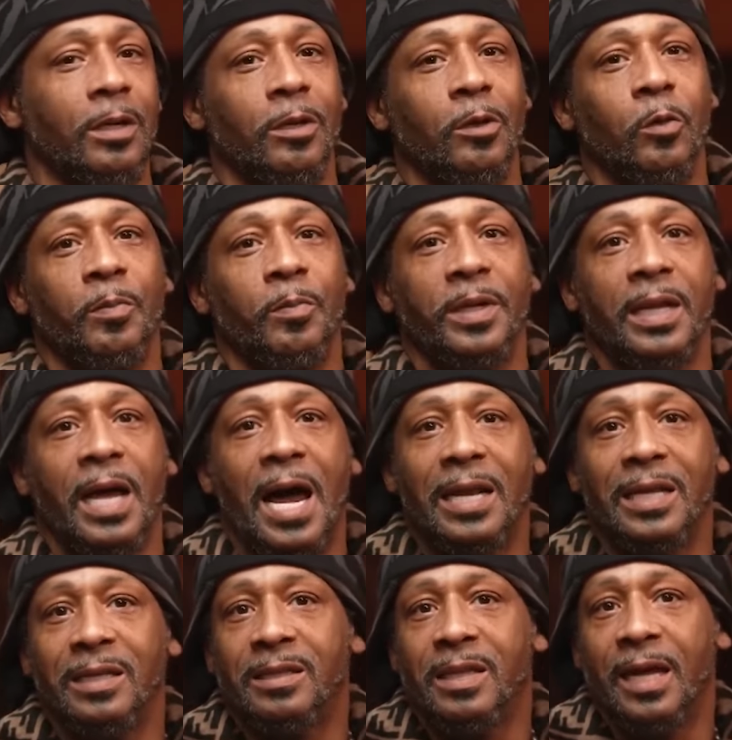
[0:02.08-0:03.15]
an
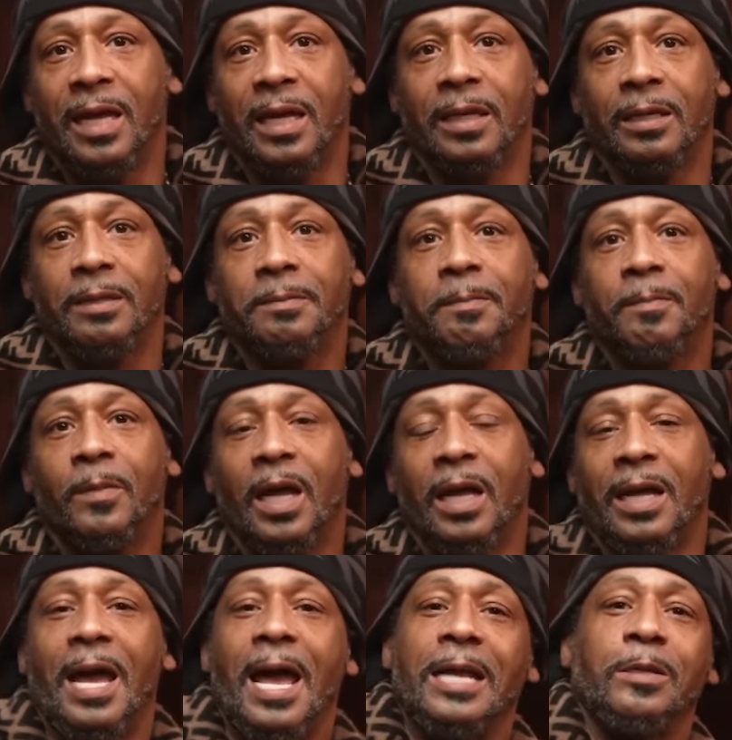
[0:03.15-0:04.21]
Illuminati thing,
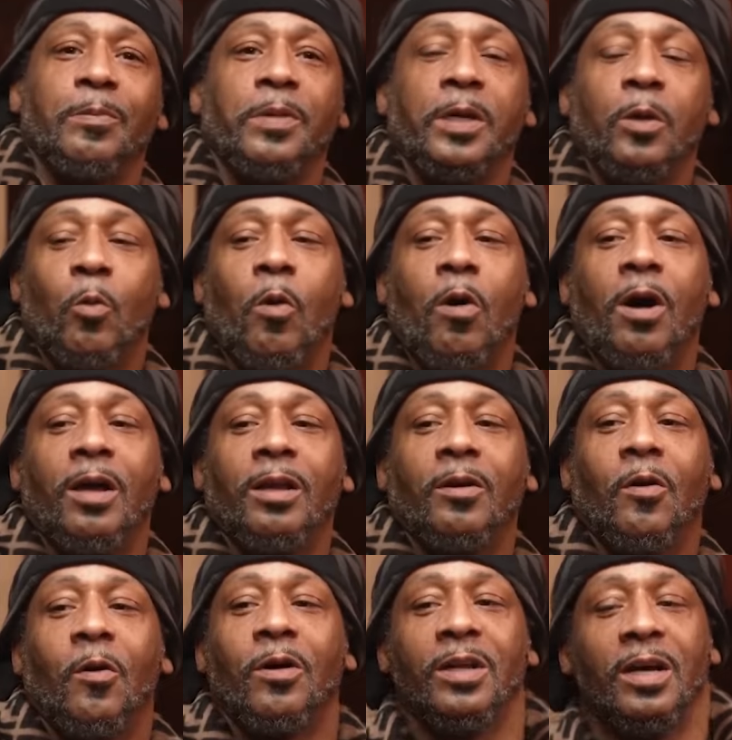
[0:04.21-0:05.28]
and it had to be
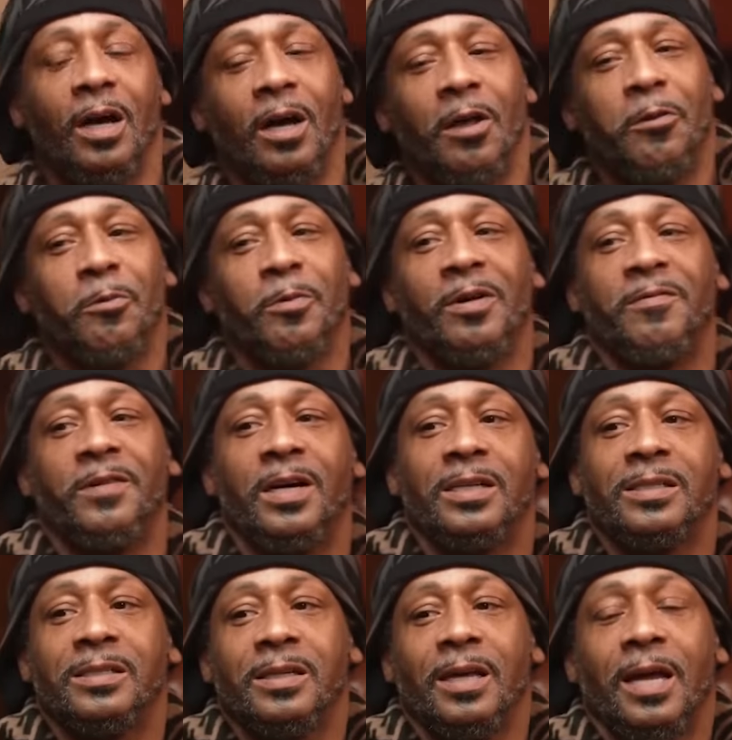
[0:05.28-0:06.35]
one or the other of
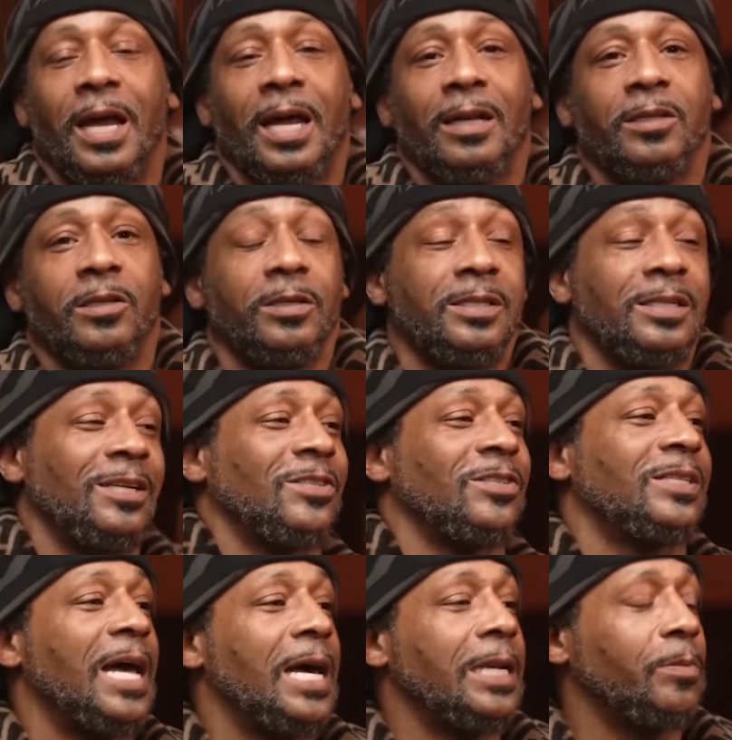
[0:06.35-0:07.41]
us, and
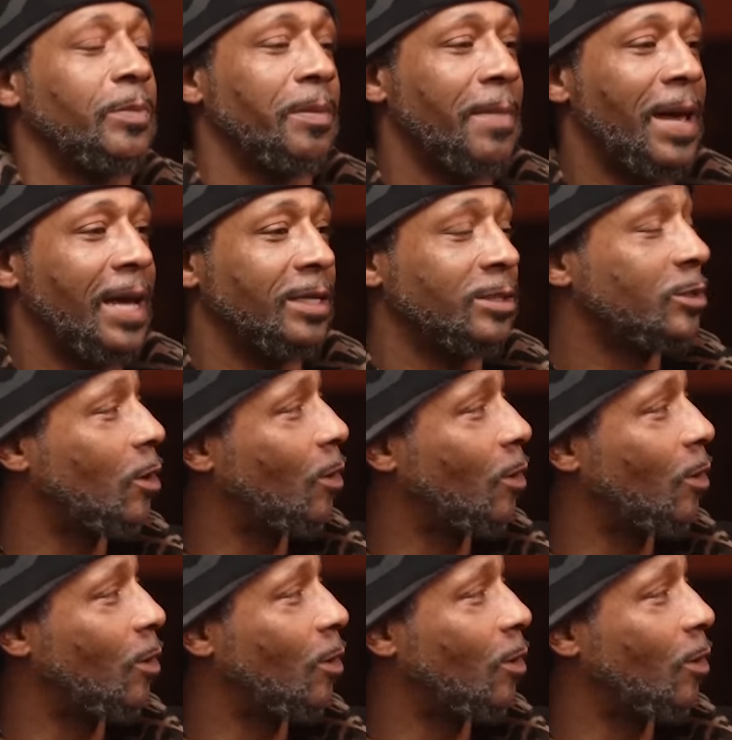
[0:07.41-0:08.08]
decisions had to be made.